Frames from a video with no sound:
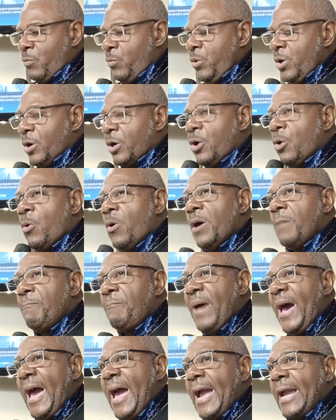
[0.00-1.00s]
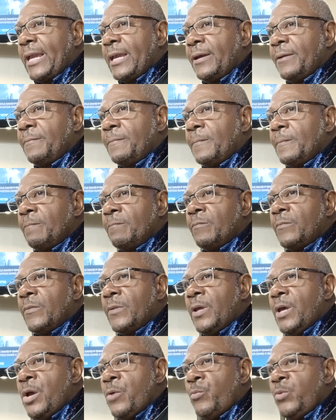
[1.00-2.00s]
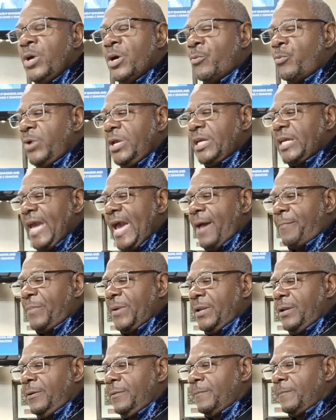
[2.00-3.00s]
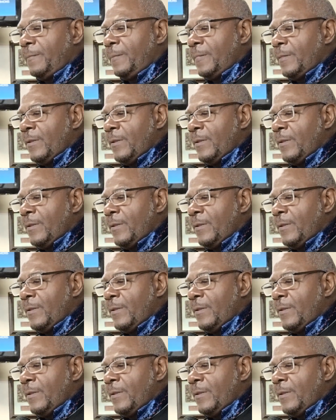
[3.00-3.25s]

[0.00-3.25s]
We're going back and we are recapping